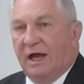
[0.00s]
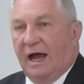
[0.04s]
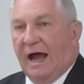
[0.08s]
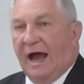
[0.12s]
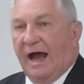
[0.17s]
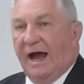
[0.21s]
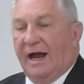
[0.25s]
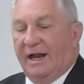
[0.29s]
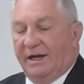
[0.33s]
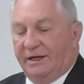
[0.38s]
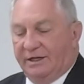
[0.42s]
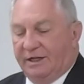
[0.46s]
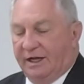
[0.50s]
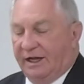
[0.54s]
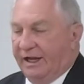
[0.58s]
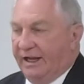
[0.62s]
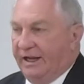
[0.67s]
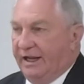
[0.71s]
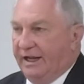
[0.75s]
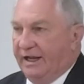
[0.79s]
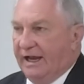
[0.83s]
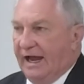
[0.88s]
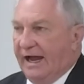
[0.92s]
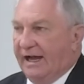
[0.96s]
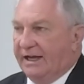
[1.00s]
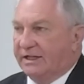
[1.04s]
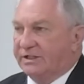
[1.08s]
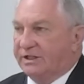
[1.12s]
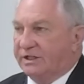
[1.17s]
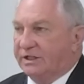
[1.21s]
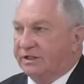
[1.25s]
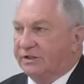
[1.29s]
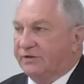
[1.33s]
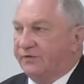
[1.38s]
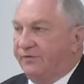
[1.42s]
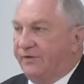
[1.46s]
And he has
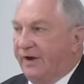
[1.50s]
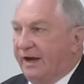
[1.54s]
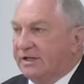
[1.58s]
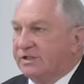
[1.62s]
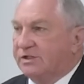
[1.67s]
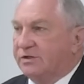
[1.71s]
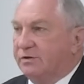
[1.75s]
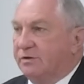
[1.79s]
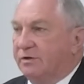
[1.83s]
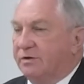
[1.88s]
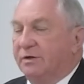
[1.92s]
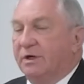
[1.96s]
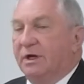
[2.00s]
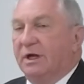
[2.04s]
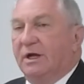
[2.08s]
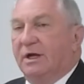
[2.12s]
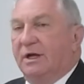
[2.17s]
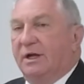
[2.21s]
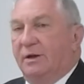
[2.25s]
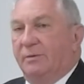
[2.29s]
his vesture.